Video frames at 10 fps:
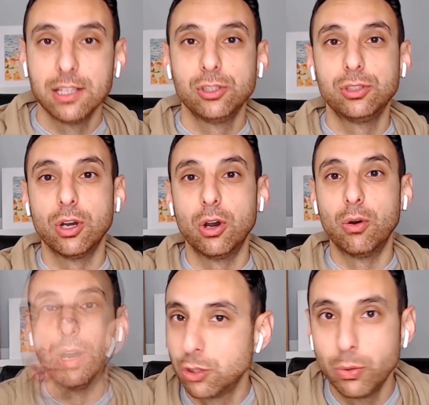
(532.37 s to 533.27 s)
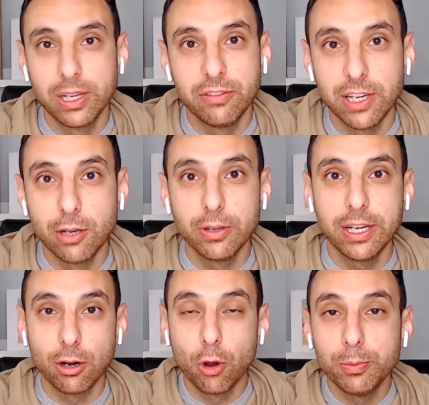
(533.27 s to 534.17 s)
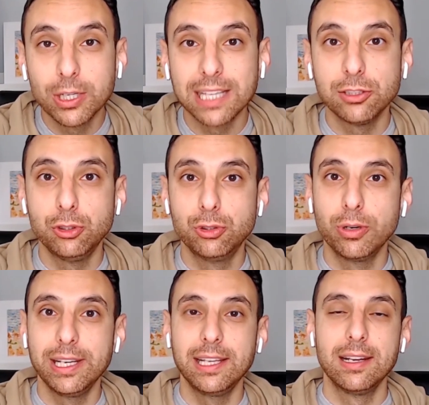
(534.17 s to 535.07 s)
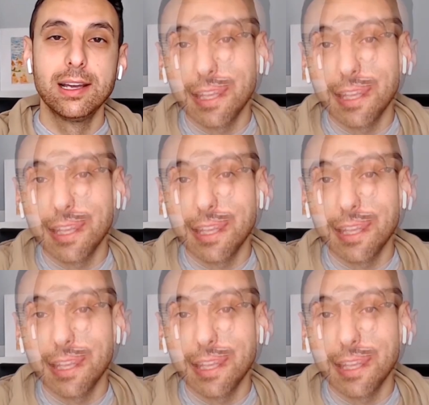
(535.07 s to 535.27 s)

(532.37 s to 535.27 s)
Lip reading: So quick video here. Hope you guys enjoyed it.